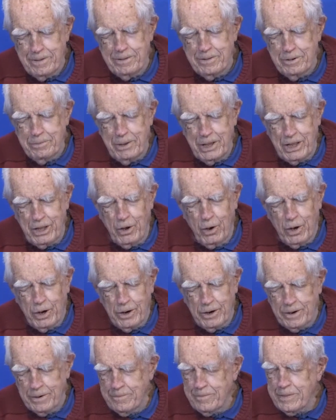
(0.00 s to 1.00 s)
to be the
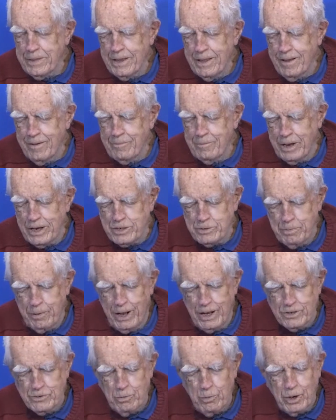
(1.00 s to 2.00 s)
owner of
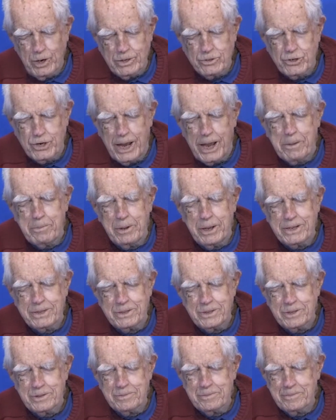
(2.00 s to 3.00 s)
baseball's world
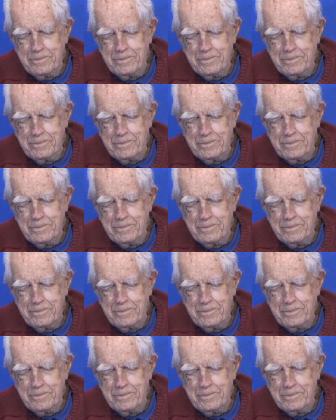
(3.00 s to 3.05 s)
champions.